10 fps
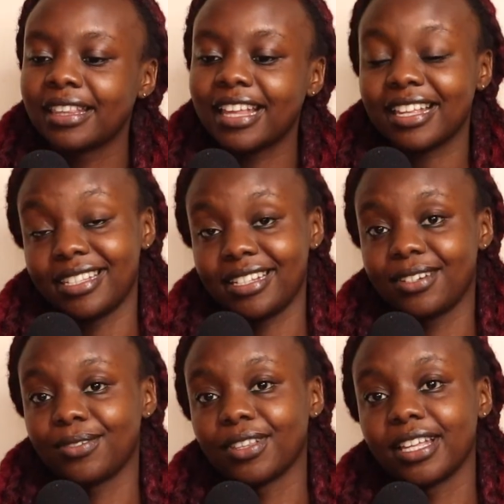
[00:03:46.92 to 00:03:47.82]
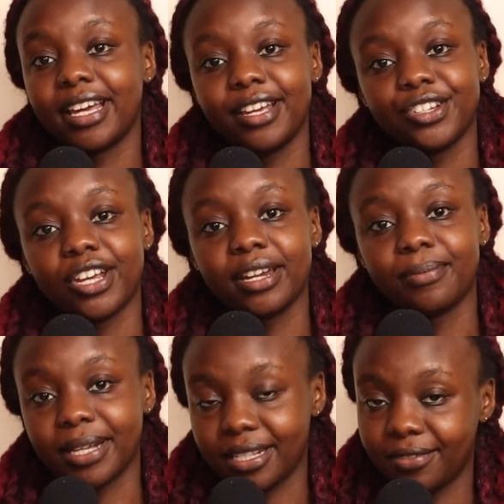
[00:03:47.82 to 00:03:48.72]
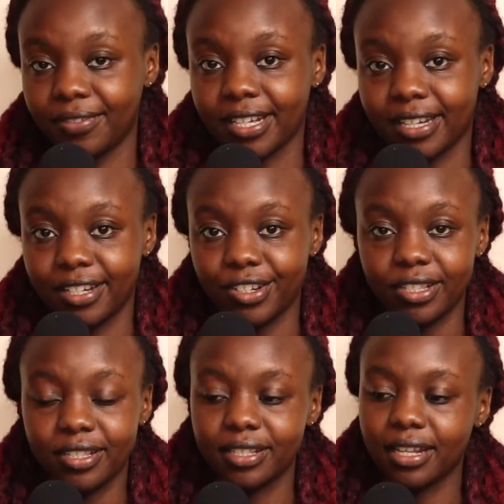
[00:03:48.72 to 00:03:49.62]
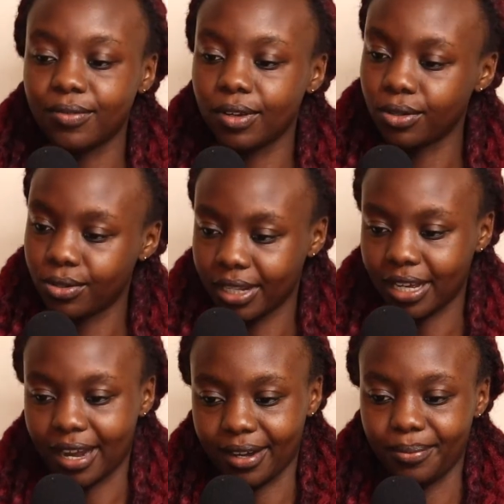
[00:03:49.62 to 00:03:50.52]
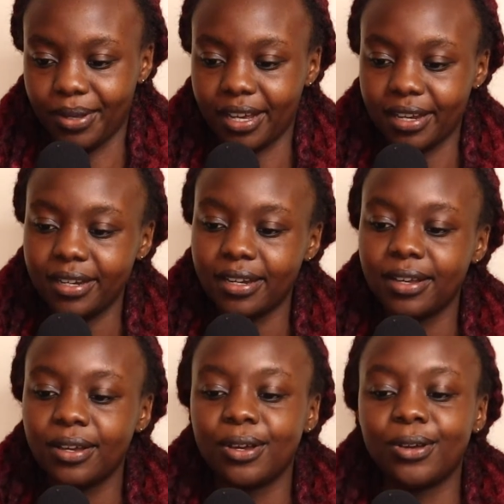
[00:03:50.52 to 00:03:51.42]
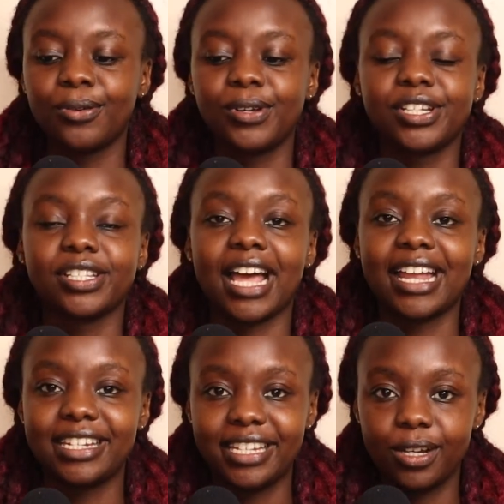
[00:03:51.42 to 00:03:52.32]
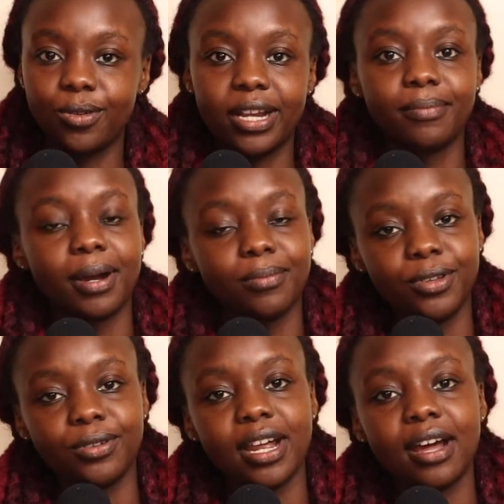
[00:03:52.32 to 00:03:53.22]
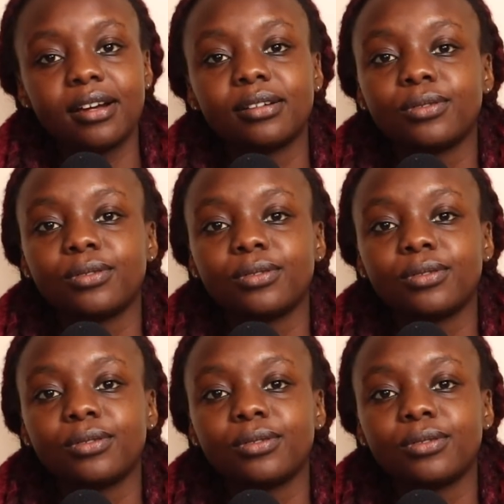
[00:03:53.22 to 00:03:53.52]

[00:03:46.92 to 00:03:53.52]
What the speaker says: That's it for the Asia and Pacific regions. Then we go to the Caribbean, which is Antigua and Bermuda.